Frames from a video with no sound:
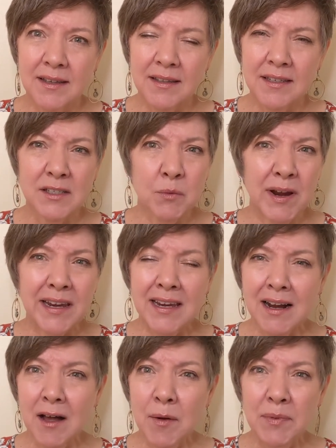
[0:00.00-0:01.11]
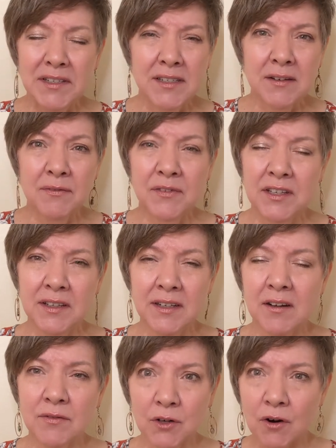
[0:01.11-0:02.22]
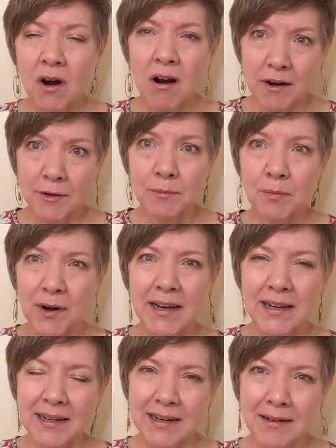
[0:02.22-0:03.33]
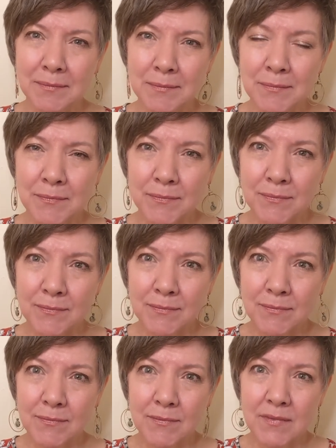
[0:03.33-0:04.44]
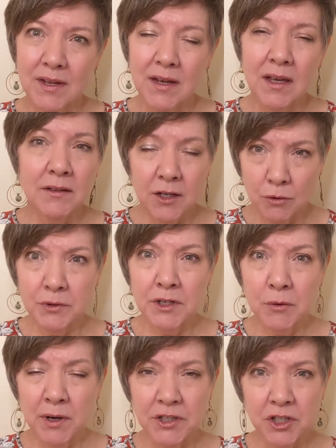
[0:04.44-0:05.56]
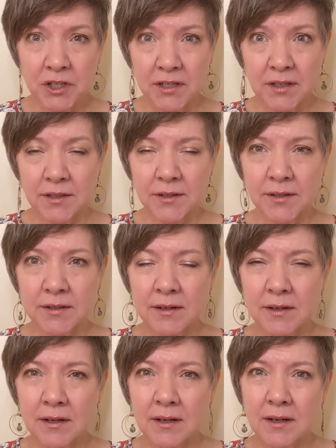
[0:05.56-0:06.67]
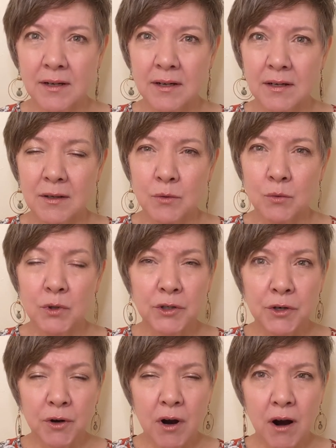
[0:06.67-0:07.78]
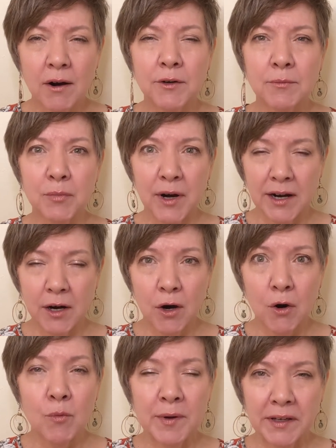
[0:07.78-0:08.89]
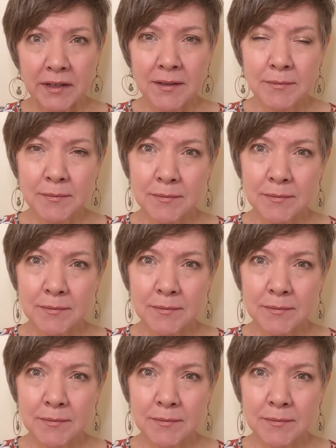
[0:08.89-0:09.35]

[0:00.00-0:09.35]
This waking up is the feeling of your heart breaking. And the only question is, will your heart break open